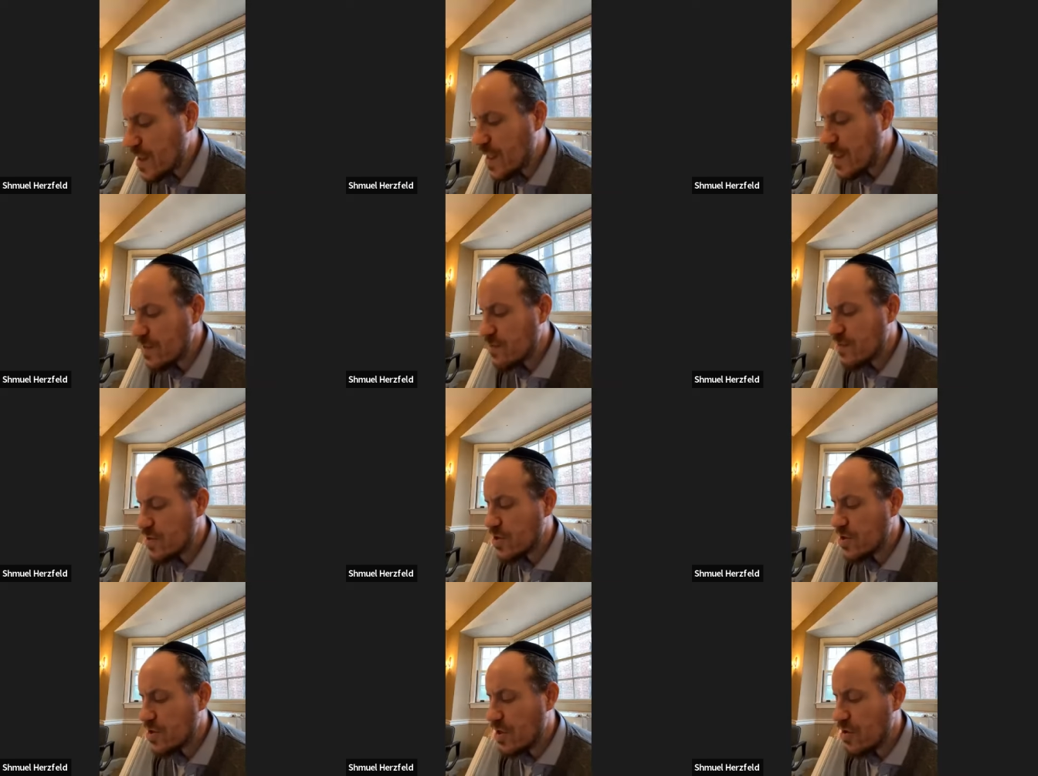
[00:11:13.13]
Chas
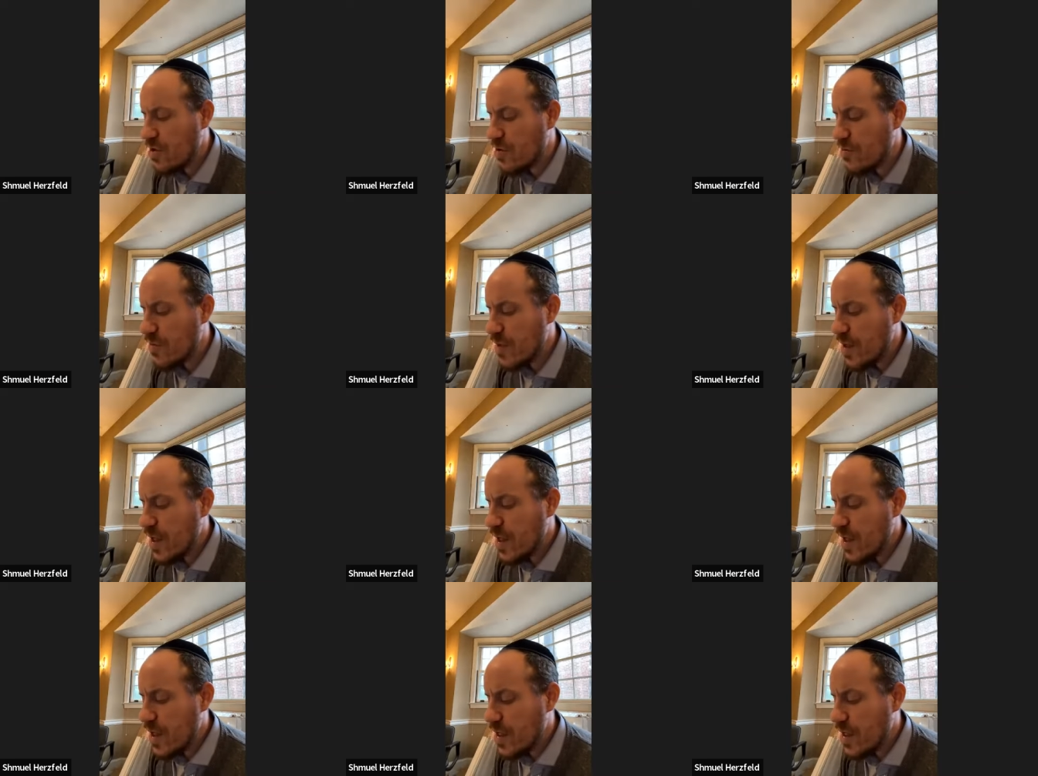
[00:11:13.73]
v'shalom
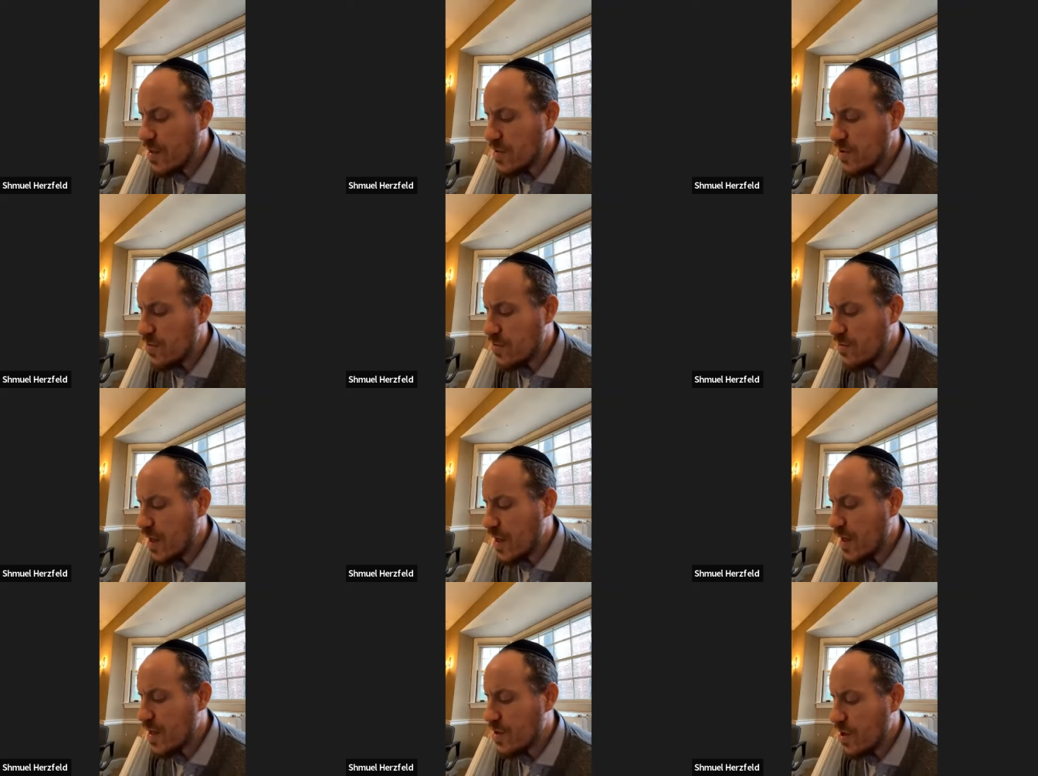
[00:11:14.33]
is you
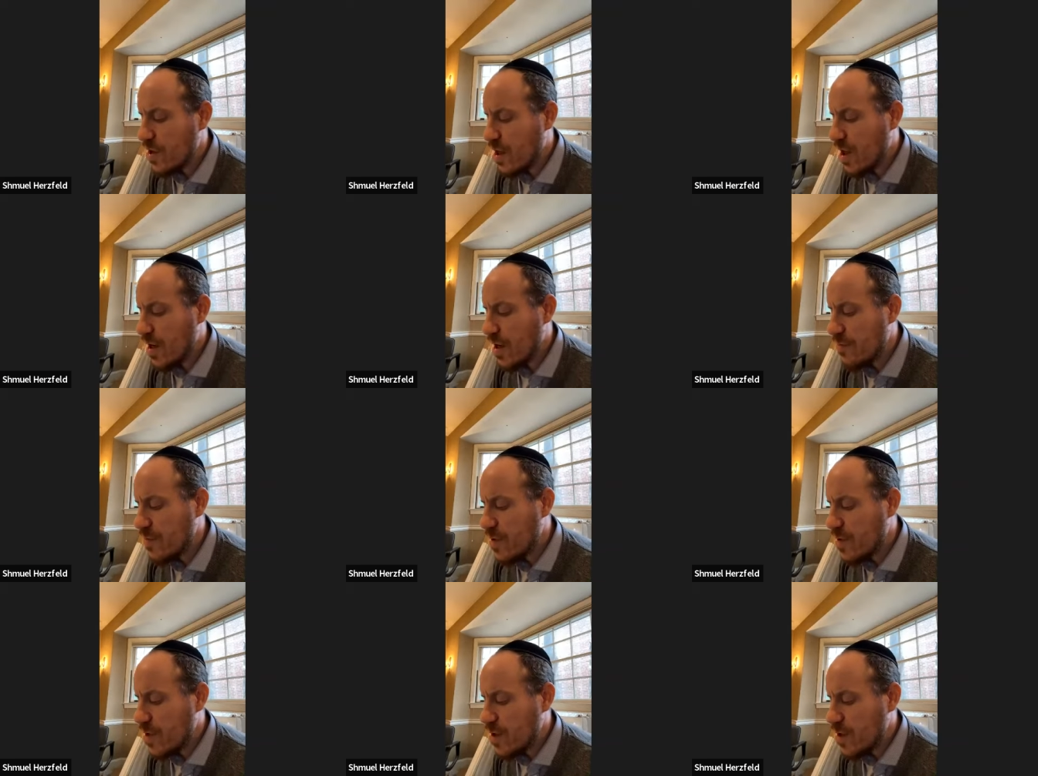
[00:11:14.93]
might
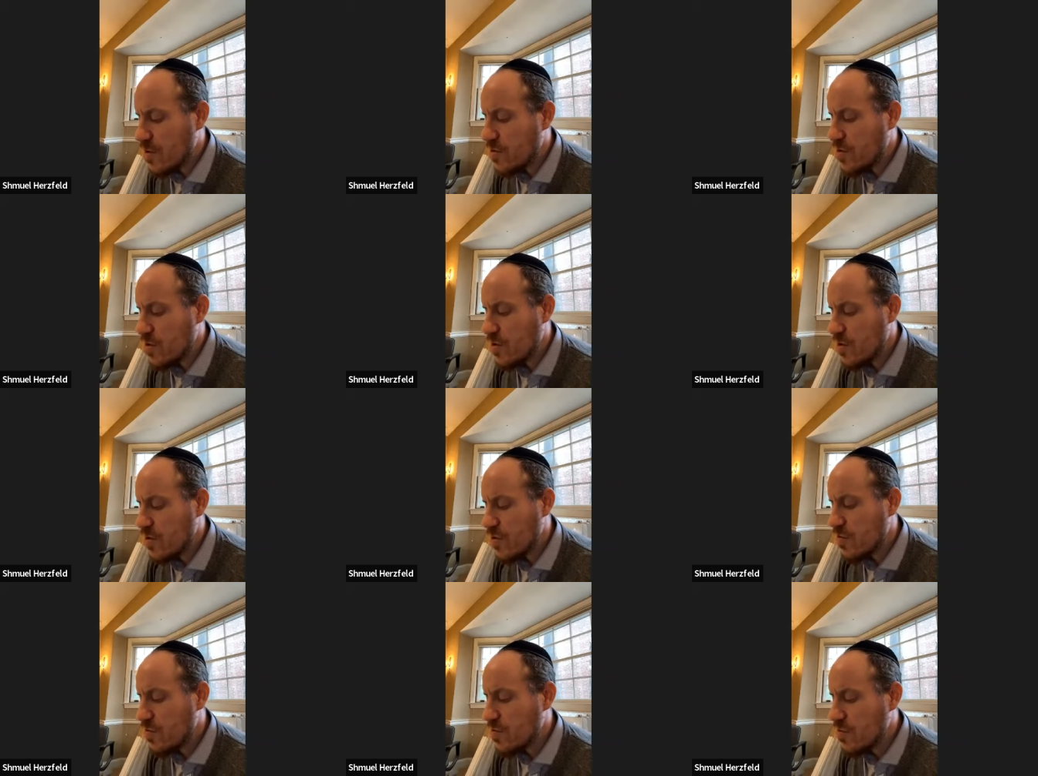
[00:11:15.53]
come
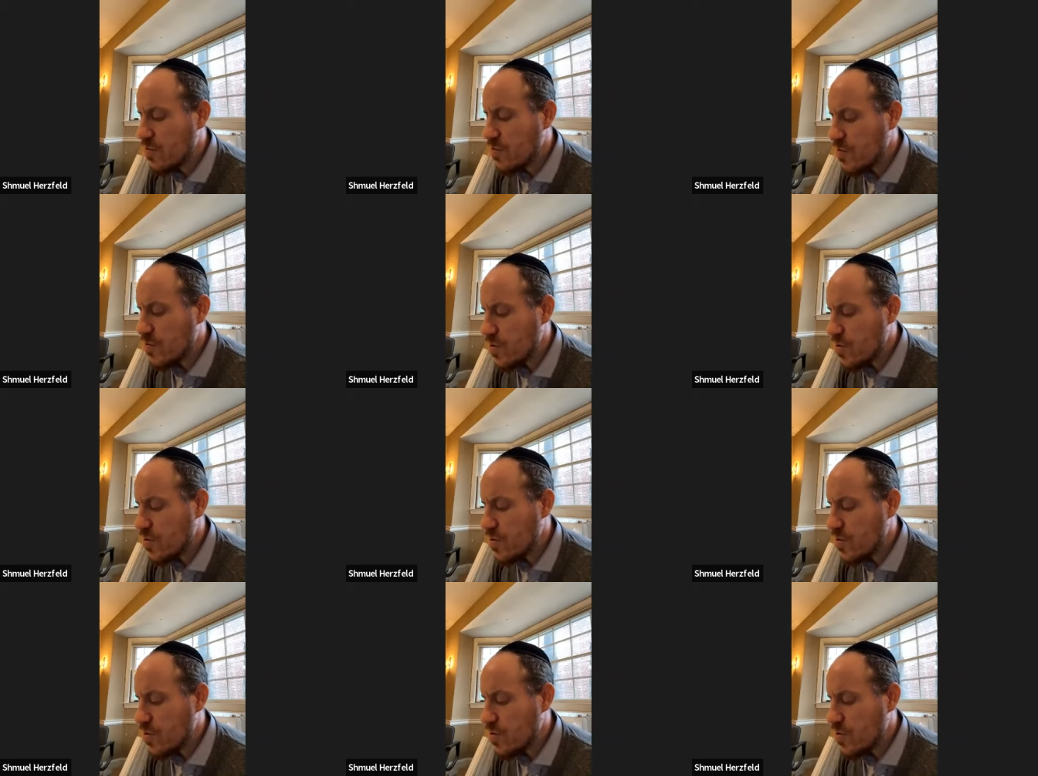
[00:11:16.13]
to,